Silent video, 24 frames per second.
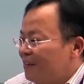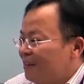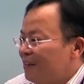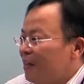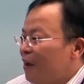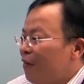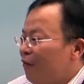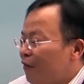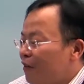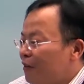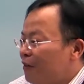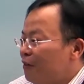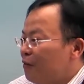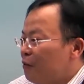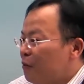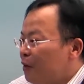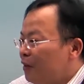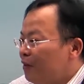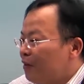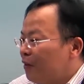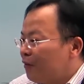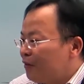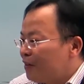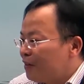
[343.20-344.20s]
Safe is
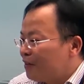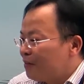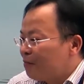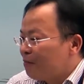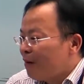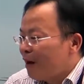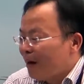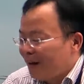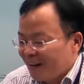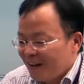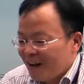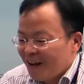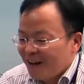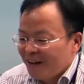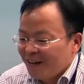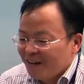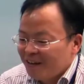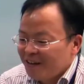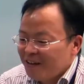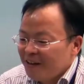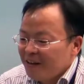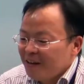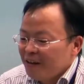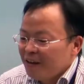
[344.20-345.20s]
one of the smart.
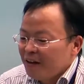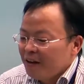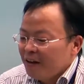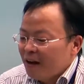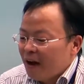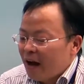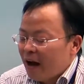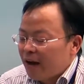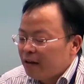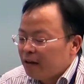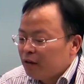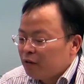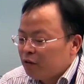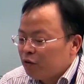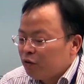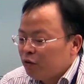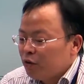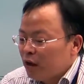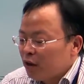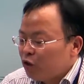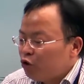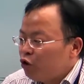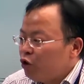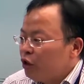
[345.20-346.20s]
And
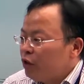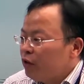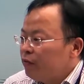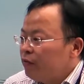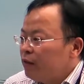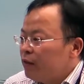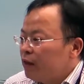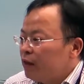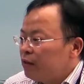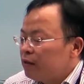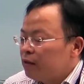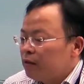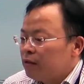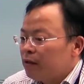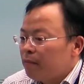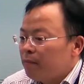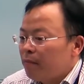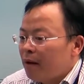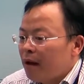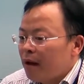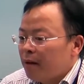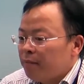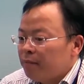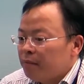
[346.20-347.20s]
to achieve this, the
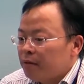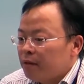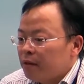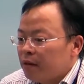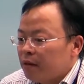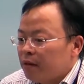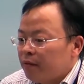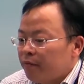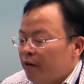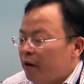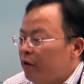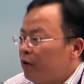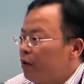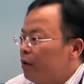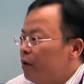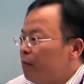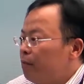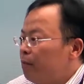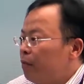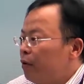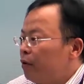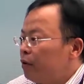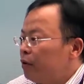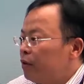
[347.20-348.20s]
MEMS is very
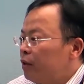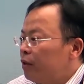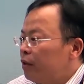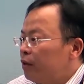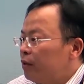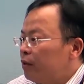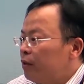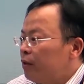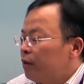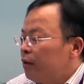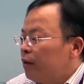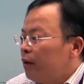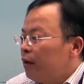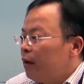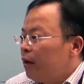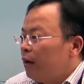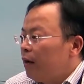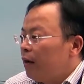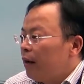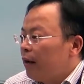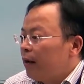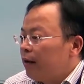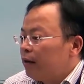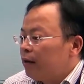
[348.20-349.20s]
important.
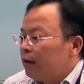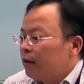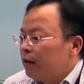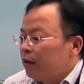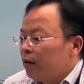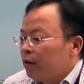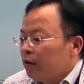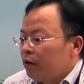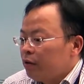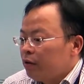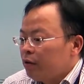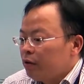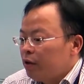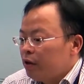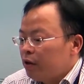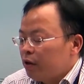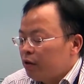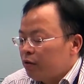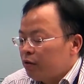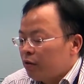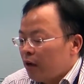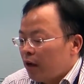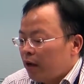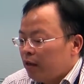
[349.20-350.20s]
Like you
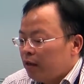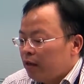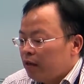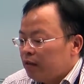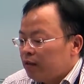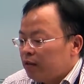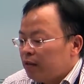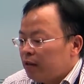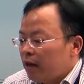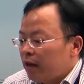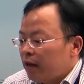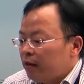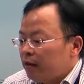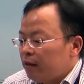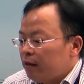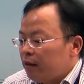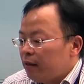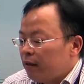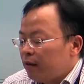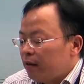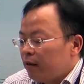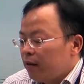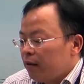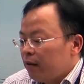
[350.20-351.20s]
need to
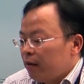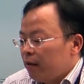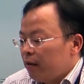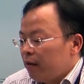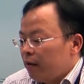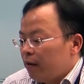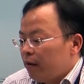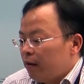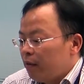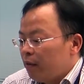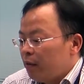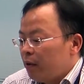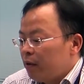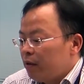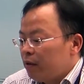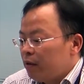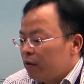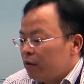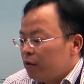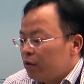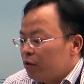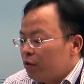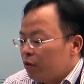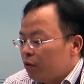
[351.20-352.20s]
understand
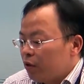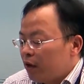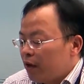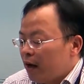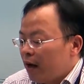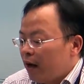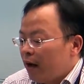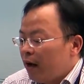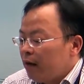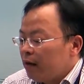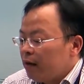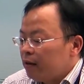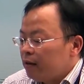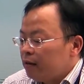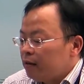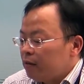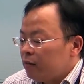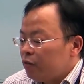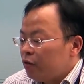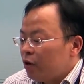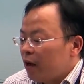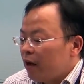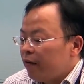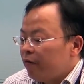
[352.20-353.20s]
whether your car is
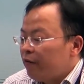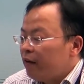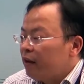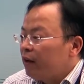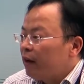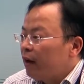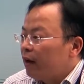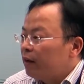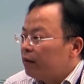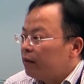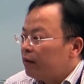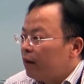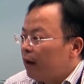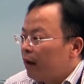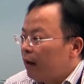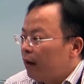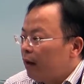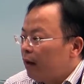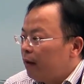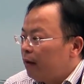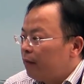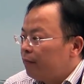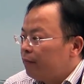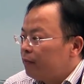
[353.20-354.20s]
driving at
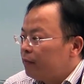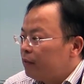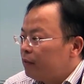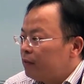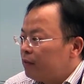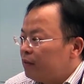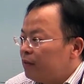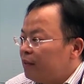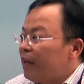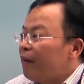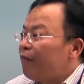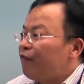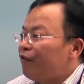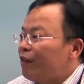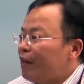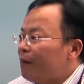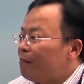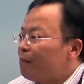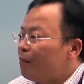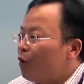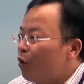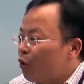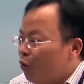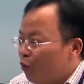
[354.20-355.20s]
a safety
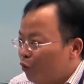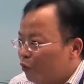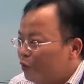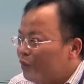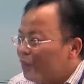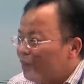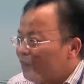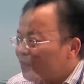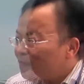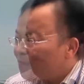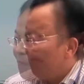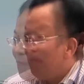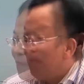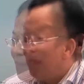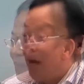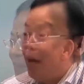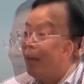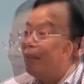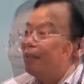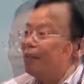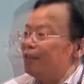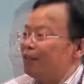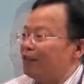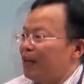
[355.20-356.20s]
mode
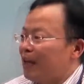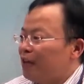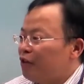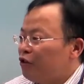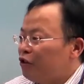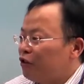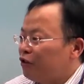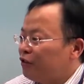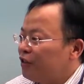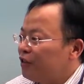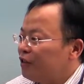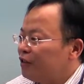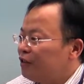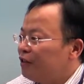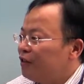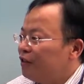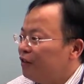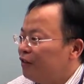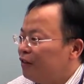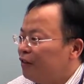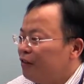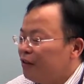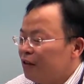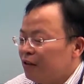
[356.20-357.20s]
by the central
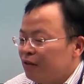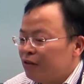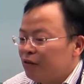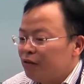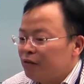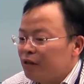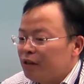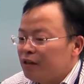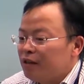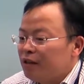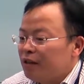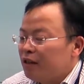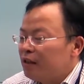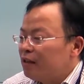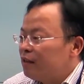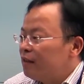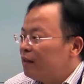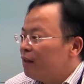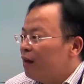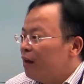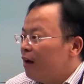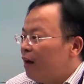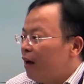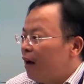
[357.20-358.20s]
system. So in
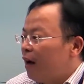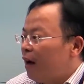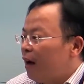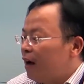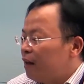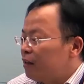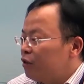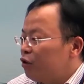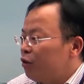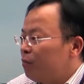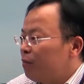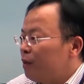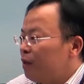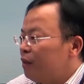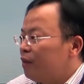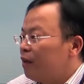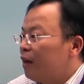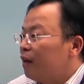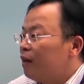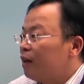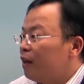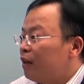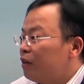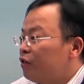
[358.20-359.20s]
this, accelerometer
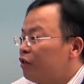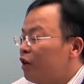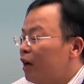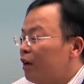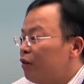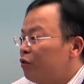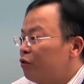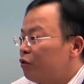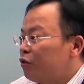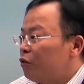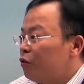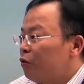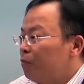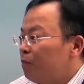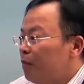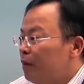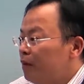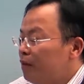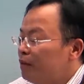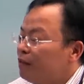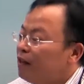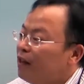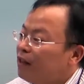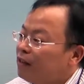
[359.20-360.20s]
and a gyroscope
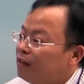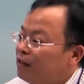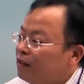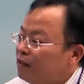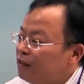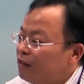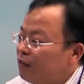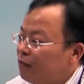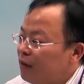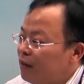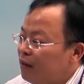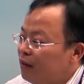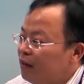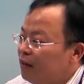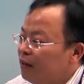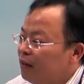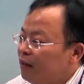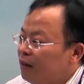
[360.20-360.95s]
is necessary.